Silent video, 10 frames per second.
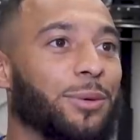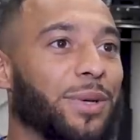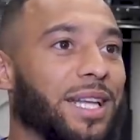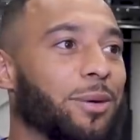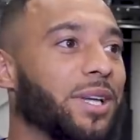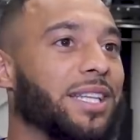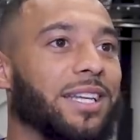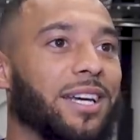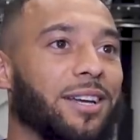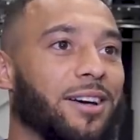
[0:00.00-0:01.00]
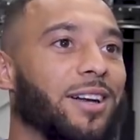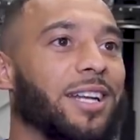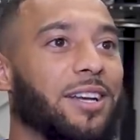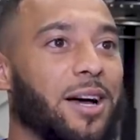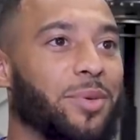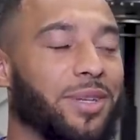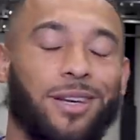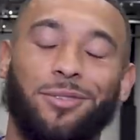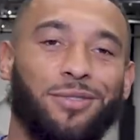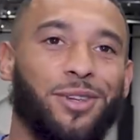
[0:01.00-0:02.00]
when they won the uh, Carling Cup, and
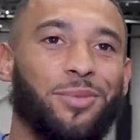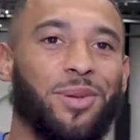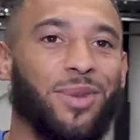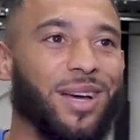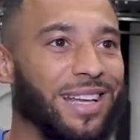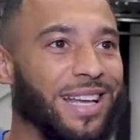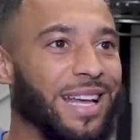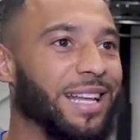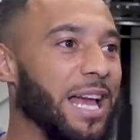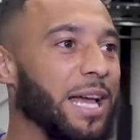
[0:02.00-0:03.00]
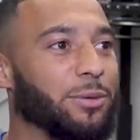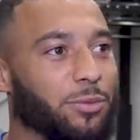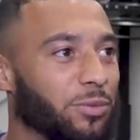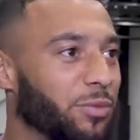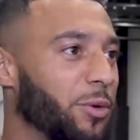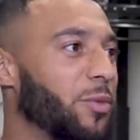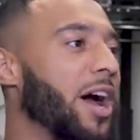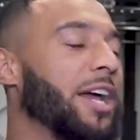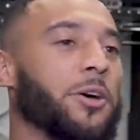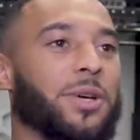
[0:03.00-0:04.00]
I was fuming. But like from what
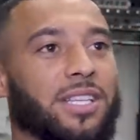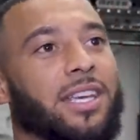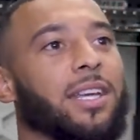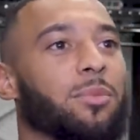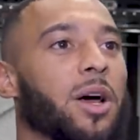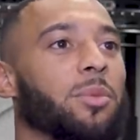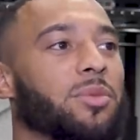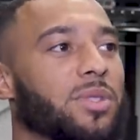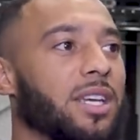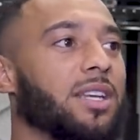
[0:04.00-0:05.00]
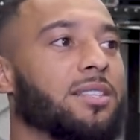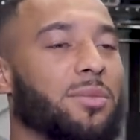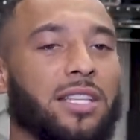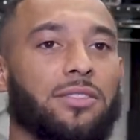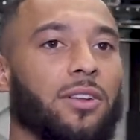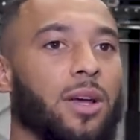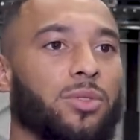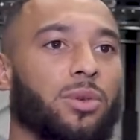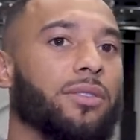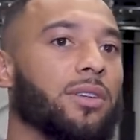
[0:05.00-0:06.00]
I know as a kid, Birmingham City is a massive club.
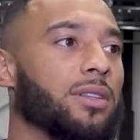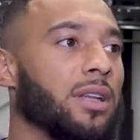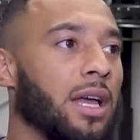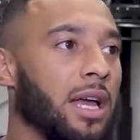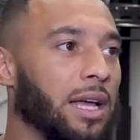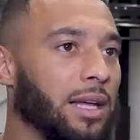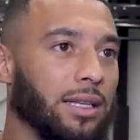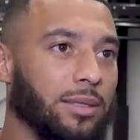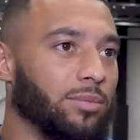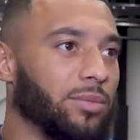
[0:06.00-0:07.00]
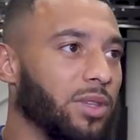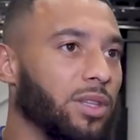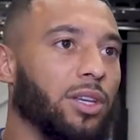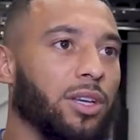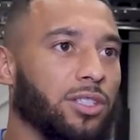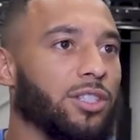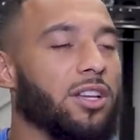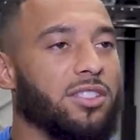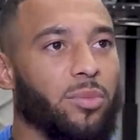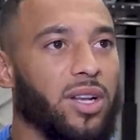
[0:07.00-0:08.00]
So even the
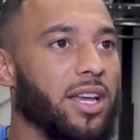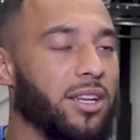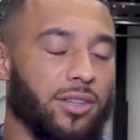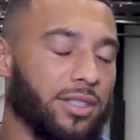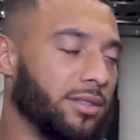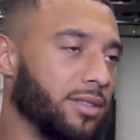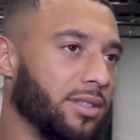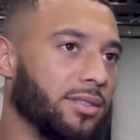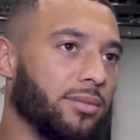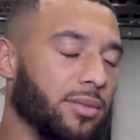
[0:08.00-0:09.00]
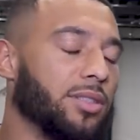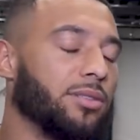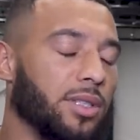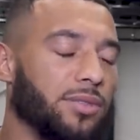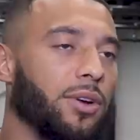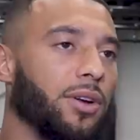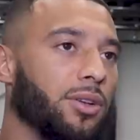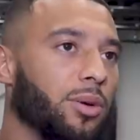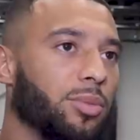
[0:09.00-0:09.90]
chance to play here is is is, is a very good